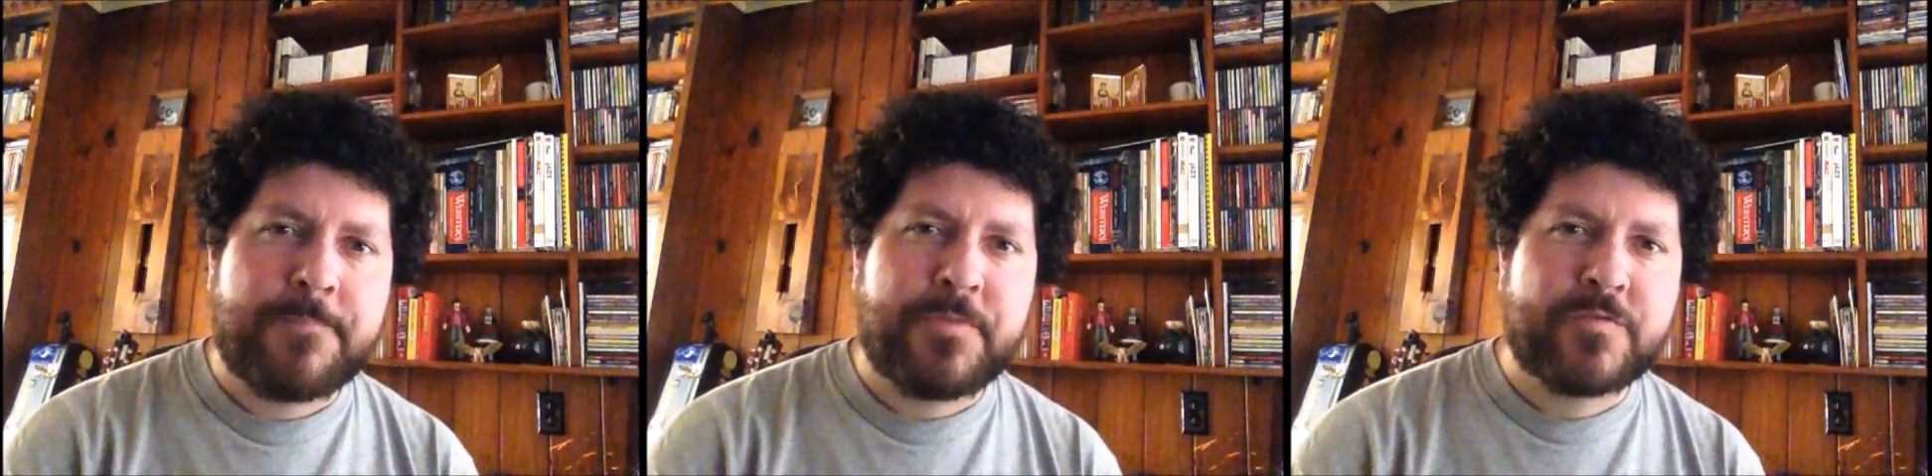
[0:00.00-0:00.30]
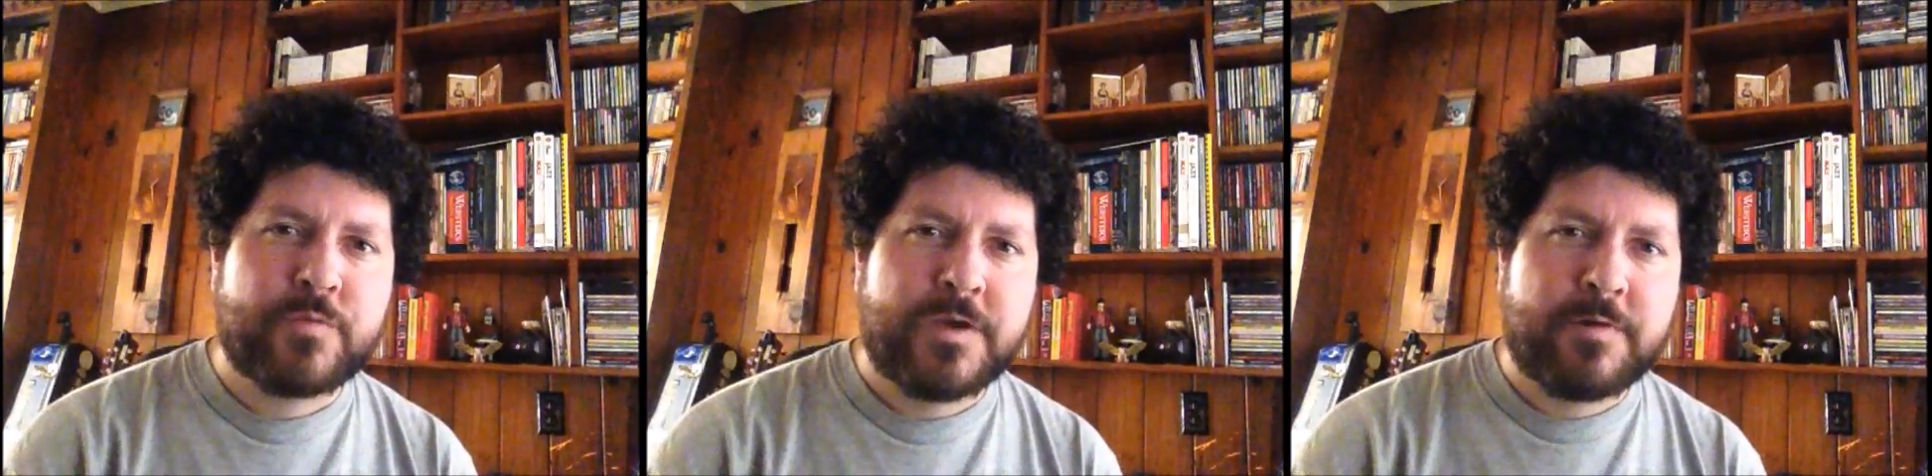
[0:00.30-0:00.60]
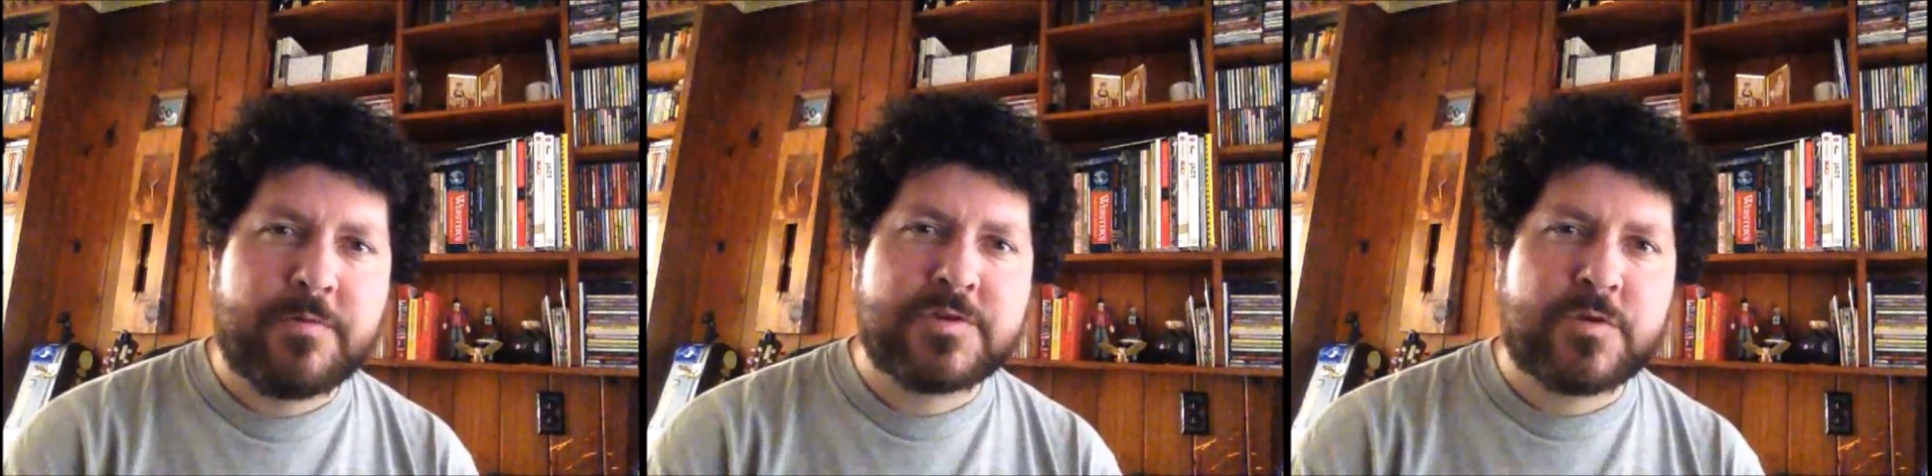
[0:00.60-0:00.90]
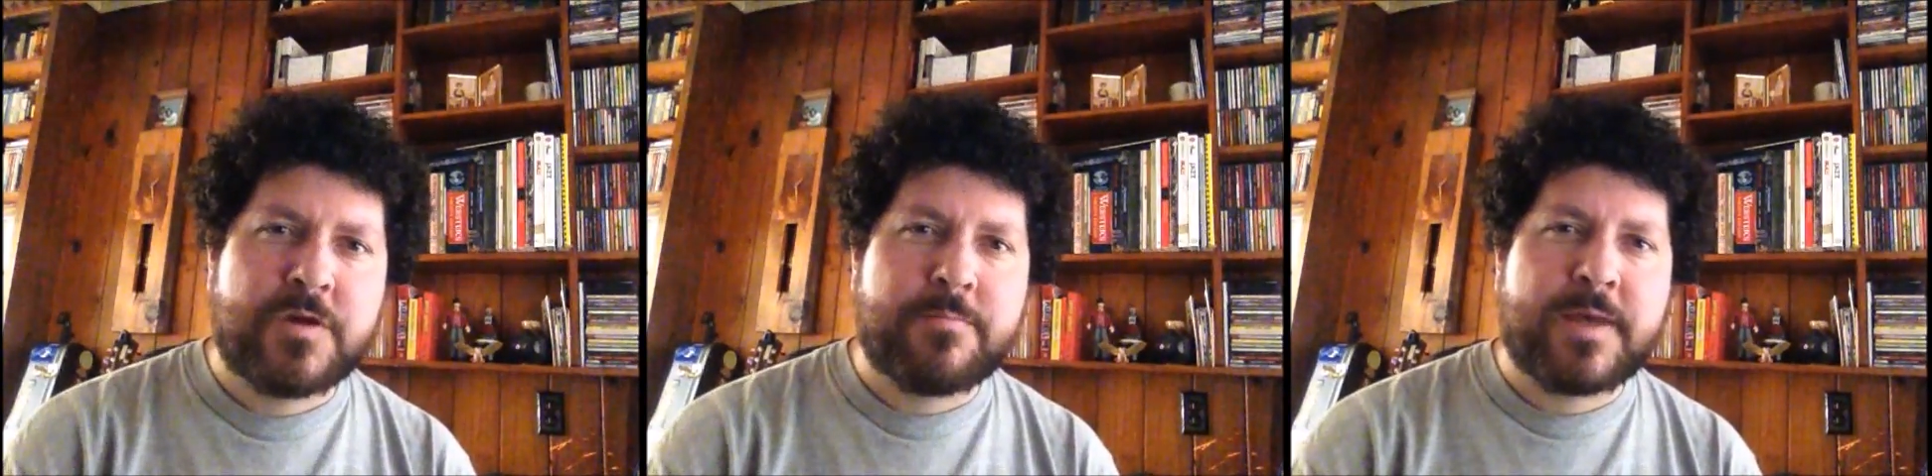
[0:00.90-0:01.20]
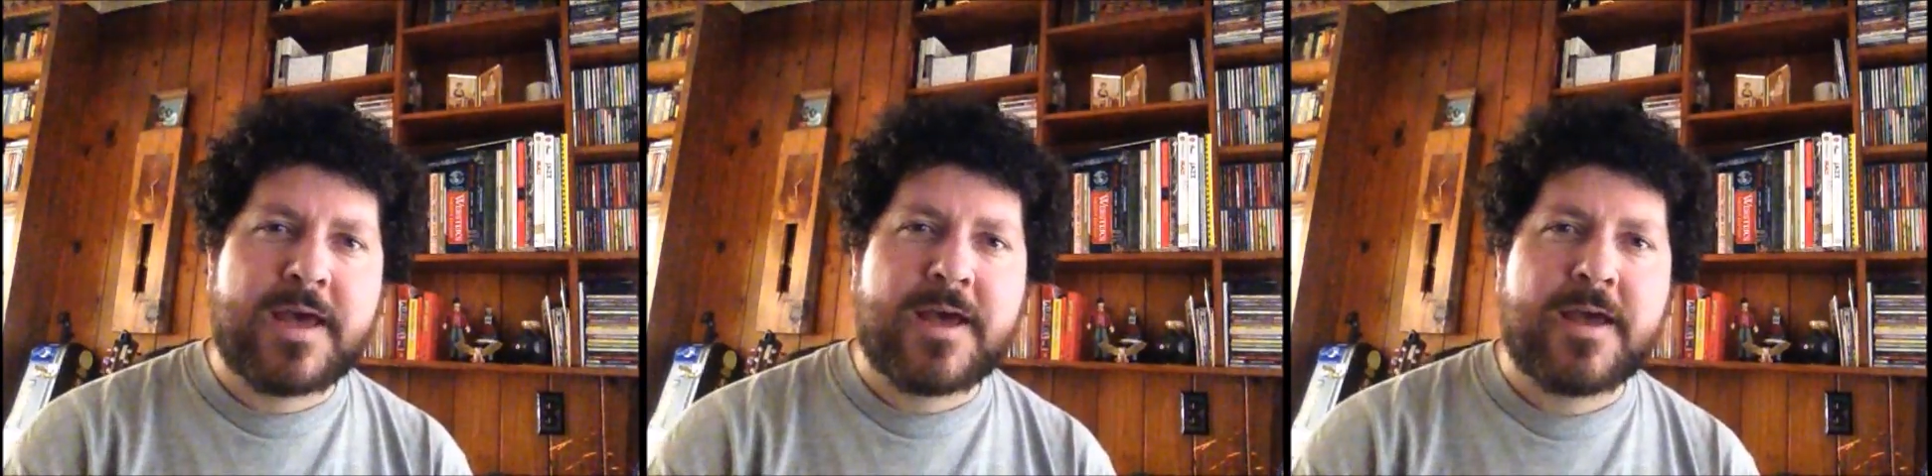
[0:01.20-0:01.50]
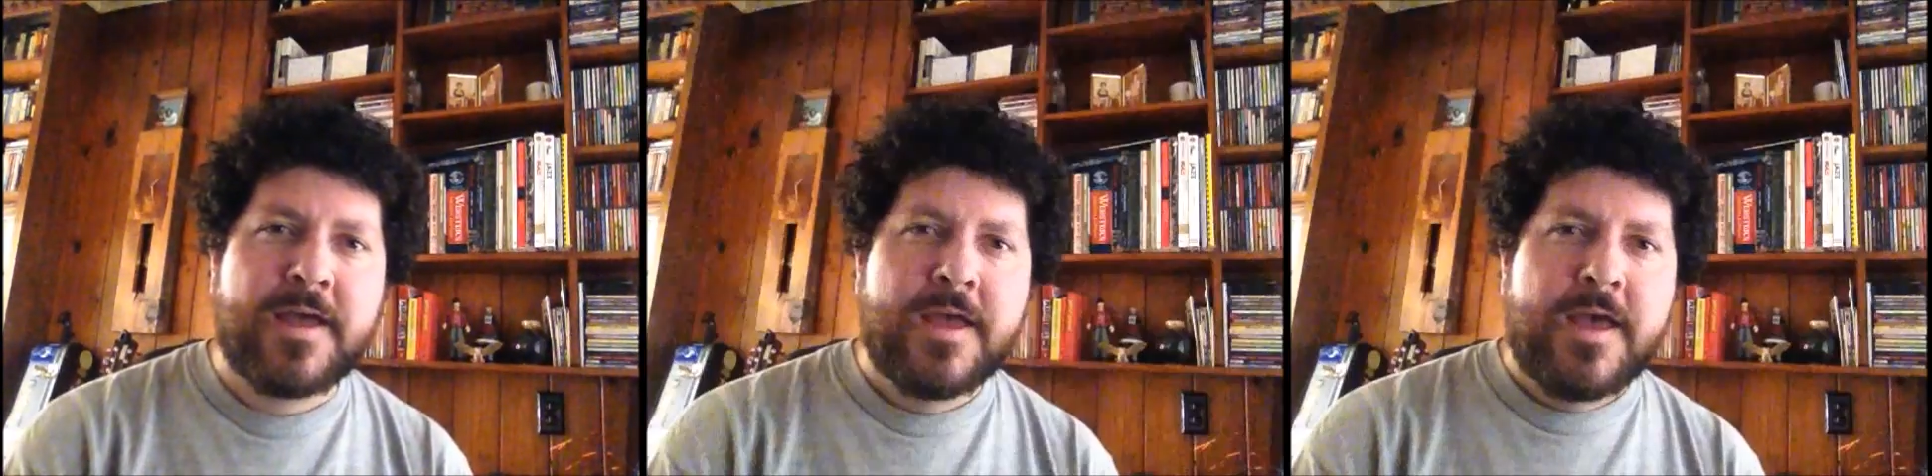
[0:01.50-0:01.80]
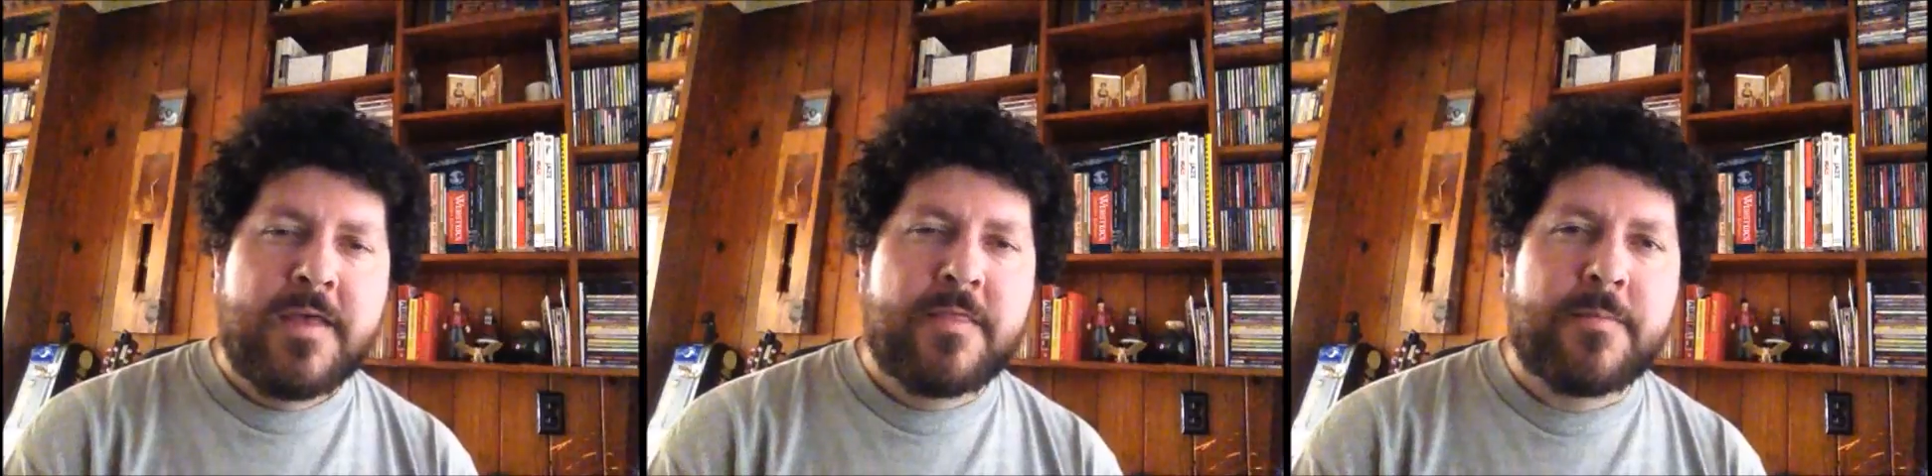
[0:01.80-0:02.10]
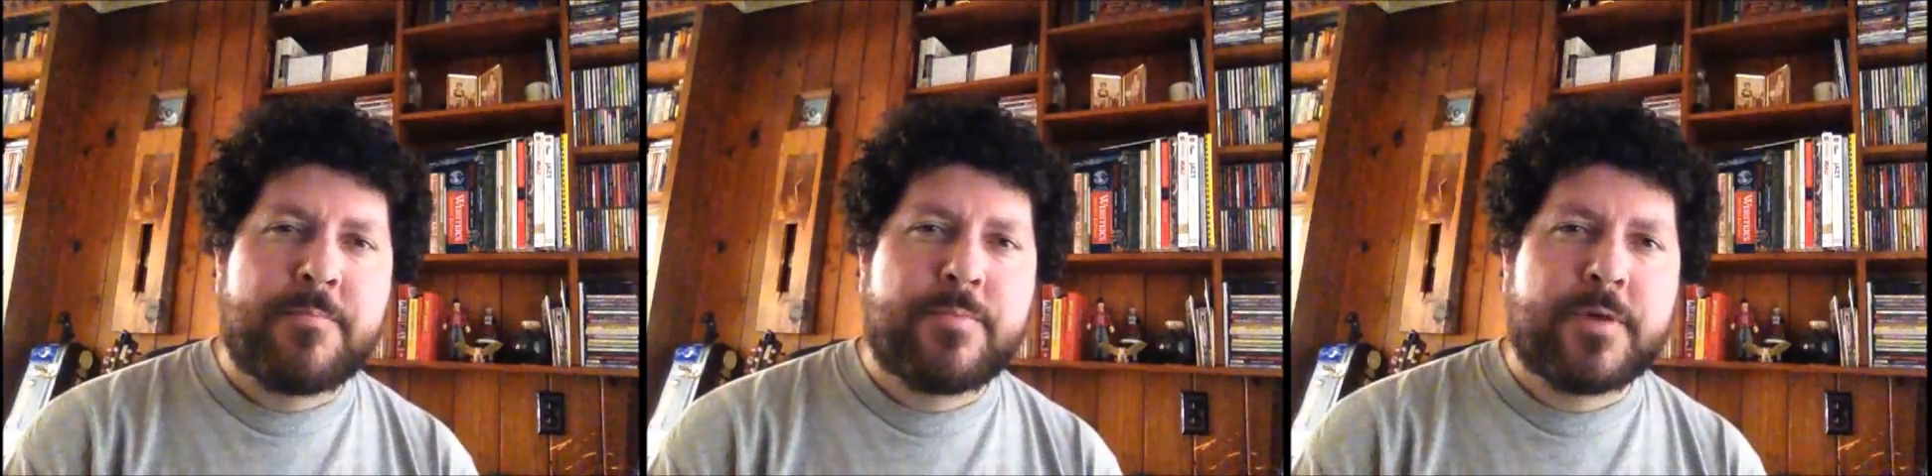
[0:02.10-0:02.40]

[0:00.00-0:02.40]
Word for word: This week we were joined by the